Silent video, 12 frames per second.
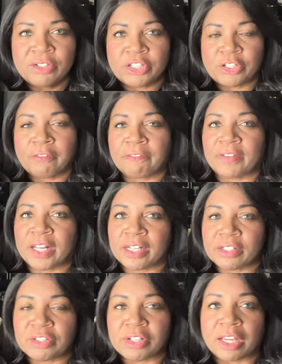to
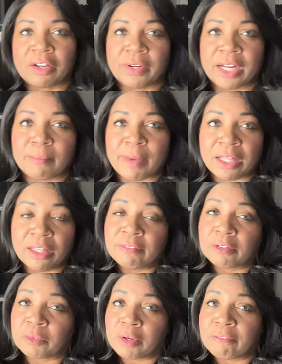finish decorating my
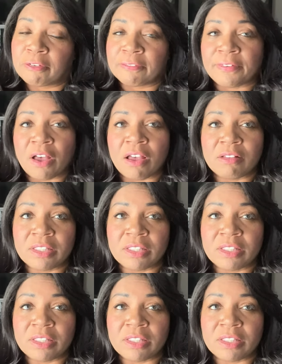living room for fall.